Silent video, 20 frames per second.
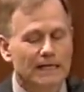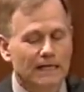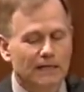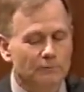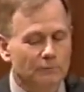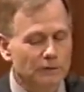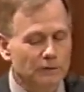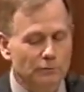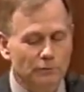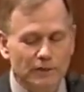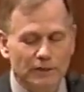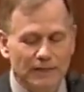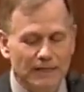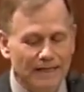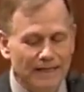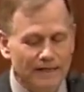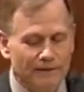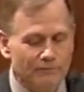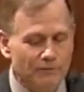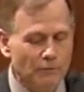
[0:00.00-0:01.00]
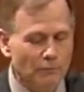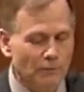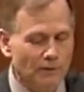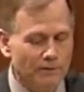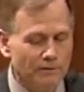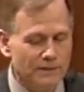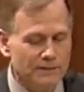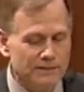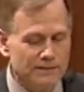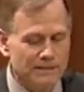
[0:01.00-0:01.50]
And we do it in every one
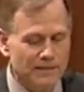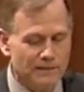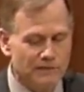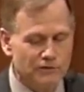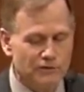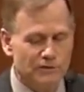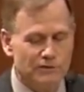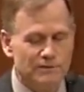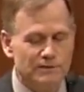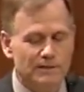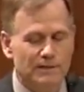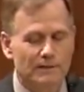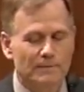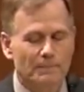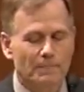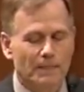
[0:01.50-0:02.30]
of these sections.